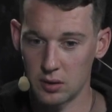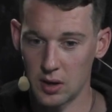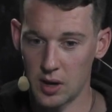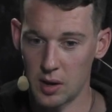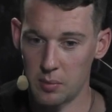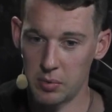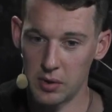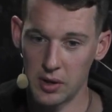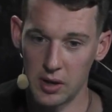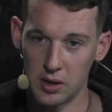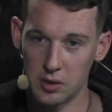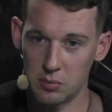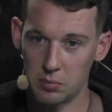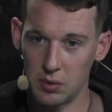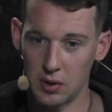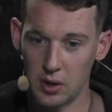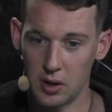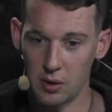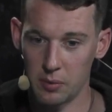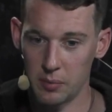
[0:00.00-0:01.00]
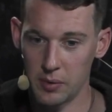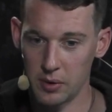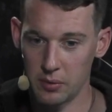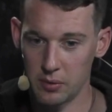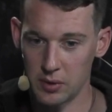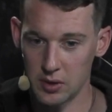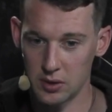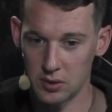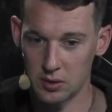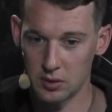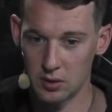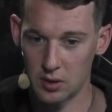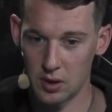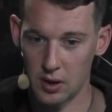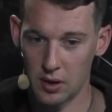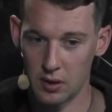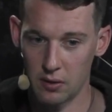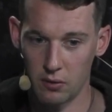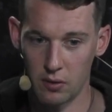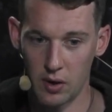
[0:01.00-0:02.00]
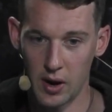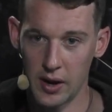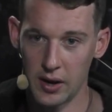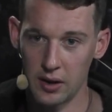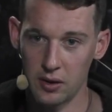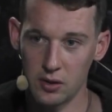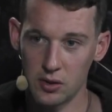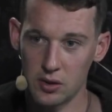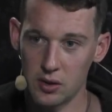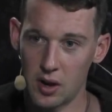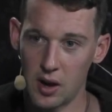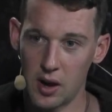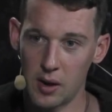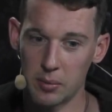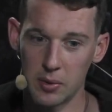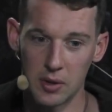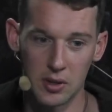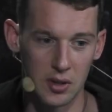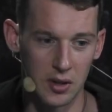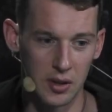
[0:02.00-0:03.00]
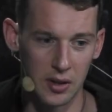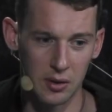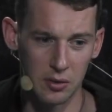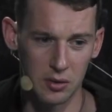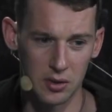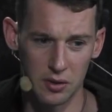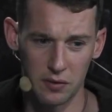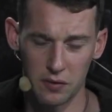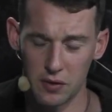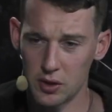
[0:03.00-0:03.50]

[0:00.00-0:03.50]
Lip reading: a couple of years below me was Ryan Nugent-Hopkins. I think was the